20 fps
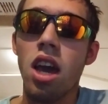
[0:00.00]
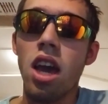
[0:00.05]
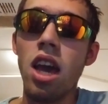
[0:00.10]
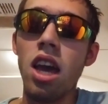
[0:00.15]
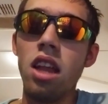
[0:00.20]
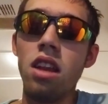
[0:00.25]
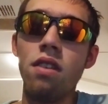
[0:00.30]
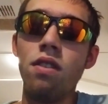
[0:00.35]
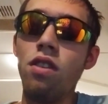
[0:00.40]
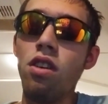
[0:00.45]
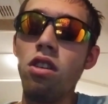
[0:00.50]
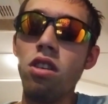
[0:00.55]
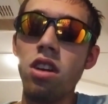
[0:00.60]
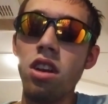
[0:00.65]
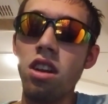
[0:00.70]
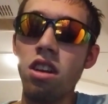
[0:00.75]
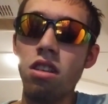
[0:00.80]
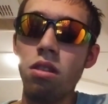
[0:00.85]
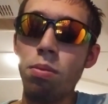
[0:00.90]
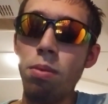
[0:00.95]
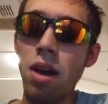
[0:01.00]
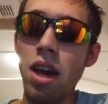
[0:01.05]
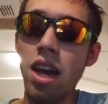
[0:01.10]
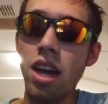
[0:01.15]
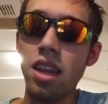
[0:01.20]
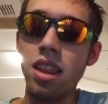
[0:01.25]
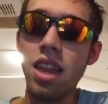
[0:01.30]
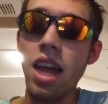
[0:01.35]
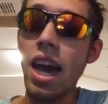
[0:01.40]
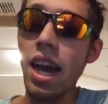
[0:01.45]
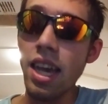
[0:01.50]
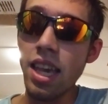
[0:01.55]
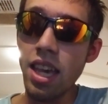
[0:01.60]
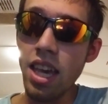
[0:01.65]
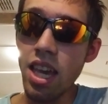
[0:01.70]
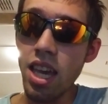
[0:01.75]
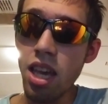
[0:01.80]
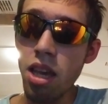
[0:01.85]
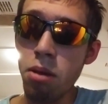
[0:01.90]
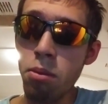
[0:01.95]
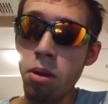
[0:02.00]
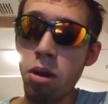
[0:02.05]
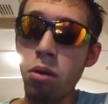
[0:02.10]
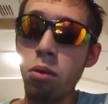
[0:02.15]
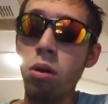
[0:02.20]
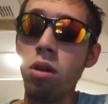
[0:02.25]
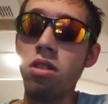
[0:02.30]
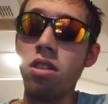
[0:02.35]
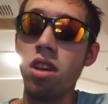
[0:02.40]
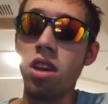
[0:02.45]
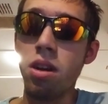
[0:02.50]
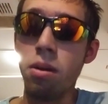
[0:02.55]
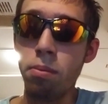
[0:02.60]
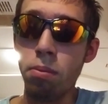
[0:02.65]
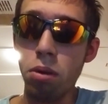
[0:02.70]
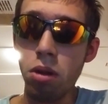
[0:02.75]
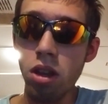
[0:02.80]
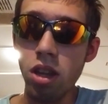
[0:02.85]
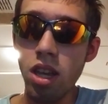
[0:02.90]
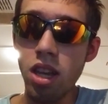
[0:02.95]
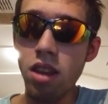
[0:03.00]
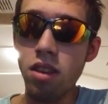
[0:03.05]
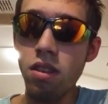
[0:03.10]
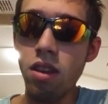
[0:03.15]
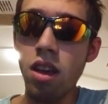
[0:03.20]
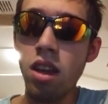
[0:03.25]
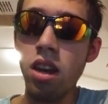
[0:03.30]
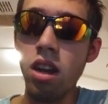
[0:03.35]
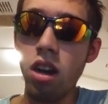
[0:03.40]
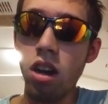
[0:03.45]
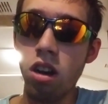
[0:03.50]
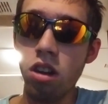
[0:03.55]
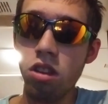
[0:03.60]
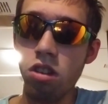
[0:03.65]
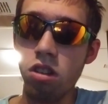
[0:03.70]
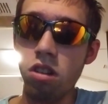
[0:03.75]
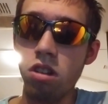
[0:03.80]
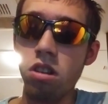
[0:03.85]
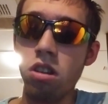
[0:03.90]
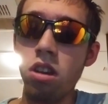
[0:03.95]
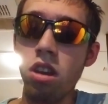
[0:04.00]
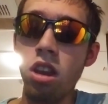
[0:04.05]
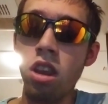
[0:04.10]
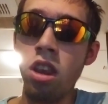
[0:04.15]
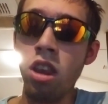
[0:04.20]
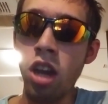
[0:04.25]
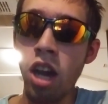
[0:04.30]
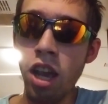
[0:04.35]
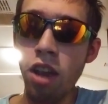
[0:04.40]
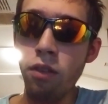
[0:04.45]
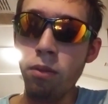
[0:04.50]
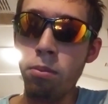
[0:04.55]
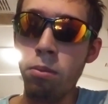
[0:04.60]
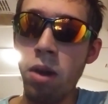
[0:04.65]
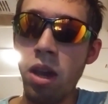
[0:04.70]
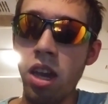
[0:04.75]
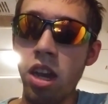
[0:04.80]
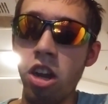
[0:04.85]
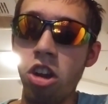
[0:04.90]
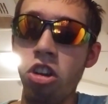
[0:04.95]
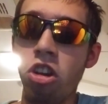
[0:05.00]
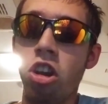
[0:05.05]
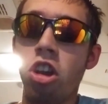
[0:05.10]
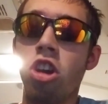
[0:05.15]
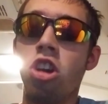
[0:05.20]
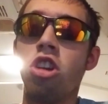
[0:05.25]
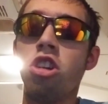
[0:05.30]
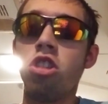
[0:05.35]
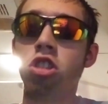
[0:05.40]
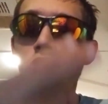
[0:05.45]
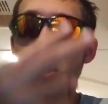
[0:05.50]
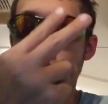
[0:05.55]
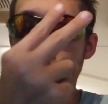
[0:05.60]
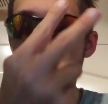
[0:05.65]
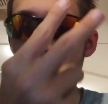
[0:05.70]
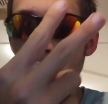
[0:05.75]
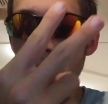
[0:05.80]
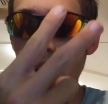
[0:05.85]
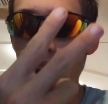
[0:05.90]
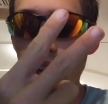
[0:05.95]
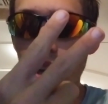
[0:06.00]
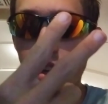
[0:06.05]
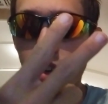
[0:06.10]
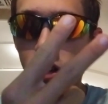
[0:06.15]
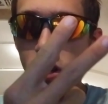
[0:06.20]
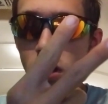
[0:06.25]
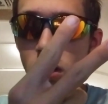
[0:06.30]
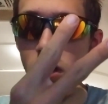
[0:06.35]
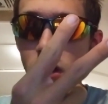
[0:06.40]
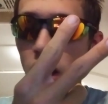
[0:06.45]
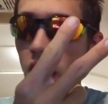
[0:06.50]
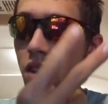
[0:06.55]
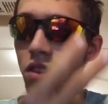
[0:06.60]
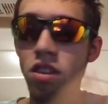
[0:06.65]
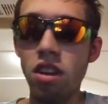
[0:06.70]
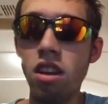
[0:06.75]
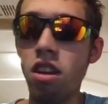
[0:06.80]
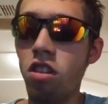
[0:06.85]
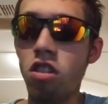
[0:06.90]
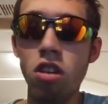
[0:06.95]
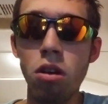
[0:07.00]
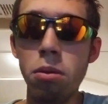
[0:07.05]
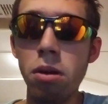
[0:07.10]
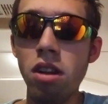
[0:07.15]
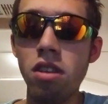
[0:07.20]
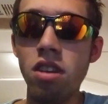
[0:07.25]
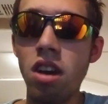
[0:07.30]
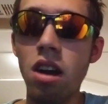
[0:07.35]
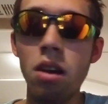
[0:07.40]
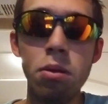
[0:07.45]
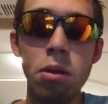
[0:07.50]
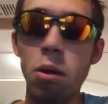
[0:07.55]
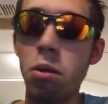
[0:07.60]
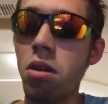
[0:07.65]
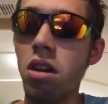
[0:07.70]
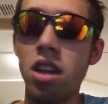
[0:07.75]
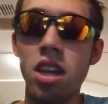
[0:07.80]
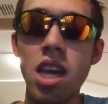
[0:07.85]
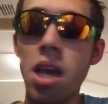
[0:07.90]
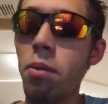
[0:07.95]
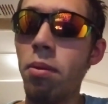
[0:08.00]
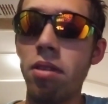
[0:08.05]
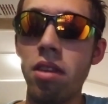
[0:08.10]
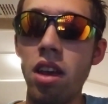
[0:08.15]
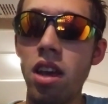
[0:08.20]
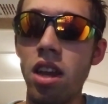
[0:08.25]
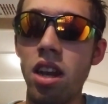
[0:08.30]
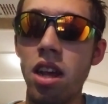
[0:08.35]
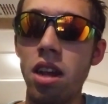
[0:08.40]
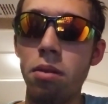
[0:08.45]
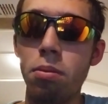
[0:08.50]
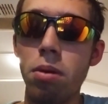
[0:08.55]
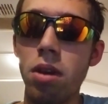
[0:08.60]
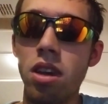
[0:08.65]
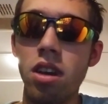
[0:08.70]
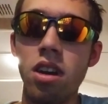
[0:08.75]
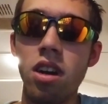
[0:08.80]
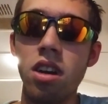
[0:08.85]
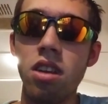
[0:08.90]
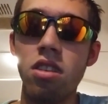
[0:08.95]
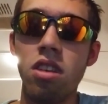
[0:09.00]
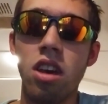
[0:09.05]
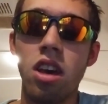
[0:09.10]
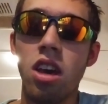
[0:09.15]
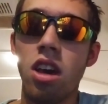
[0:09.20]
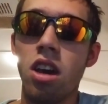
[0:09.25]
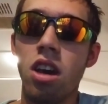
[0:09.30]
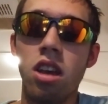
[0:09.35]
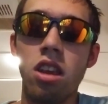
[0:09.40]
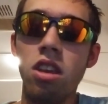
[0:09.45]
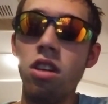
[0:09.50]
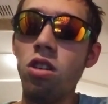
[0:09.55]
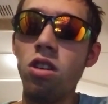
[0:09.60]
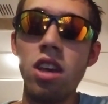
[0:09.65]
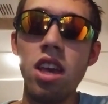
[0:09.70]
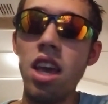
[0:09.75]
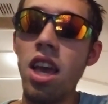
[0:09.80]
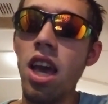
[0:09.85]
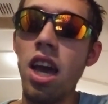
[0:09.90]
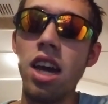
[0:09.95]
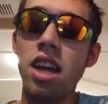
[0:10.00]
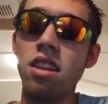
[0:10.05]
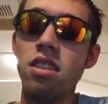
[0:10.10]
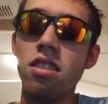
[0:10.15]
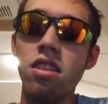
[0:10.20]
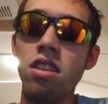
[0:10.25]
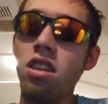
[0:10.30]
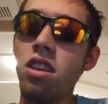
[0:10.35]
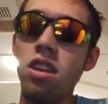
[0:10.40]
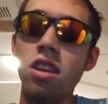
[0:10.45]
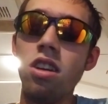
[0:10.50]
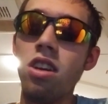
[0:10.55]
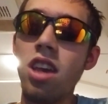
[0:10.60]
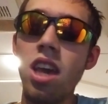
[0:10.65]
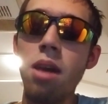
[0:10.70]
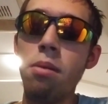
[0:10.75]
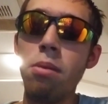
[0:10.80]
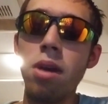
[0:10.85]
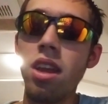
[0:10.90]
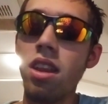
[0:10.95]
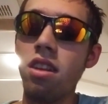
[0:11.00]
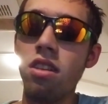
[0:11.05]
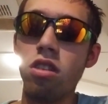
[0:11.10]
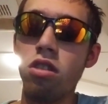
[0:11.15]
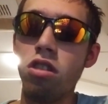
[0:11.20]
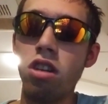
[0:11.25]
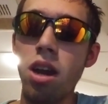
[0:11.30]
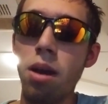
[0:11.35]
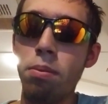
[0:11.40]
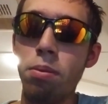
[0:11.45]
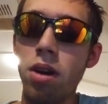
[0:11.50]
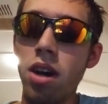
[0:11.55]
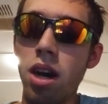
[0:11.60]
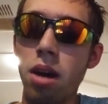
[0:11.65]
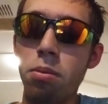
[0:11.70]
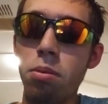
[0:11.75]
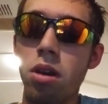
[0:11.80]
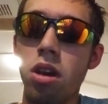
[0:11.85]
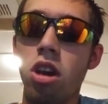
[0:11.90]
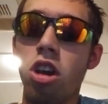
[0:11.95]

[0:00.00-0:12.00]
And if you can expect, that game was a complete and utter nightmare. Two years. I've said this so many times, I'm going to keep saying it because you can't. You can't make this crap up.